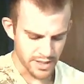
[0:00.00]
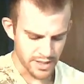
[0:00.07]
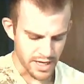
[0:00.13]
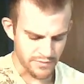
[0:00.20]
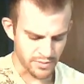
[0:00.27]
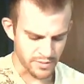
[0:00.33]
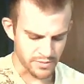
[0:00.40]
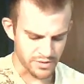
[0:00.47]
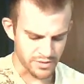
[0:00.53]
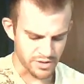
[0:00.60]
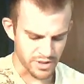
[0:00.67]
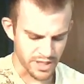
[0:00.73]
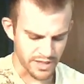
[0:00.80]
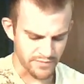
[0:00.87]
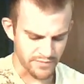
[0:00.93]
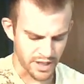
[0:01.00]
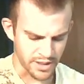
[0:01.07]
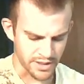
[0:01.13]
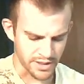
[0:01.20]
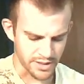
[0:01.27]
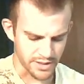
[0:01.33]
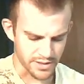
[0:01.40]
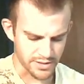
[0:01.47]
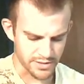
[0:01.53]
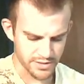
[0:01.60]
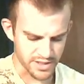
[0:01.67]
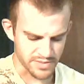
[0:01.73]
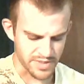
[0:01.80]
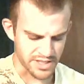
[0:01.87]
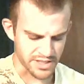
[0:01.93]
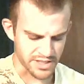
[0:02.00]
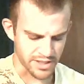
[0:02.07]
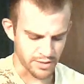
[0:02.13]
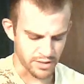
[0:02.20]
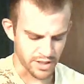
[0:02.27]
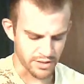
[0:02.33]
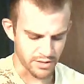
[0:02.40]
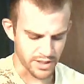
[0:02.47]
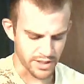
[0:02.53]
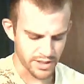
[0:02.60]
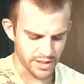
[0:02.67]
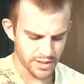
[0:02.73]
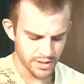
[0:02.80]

Everyone was drinking vodka, especially Grigory.